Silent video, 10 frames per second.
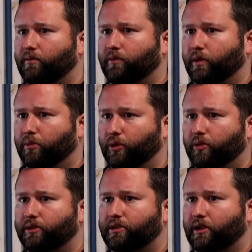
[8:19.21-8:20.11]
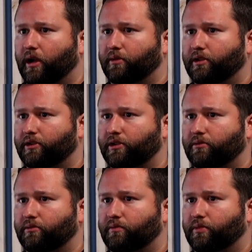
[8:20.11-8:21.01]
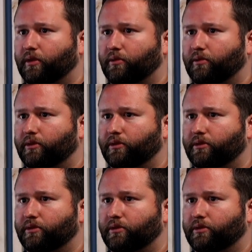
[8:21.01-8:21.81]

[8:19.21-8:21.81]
blue ones, the competition pro ones.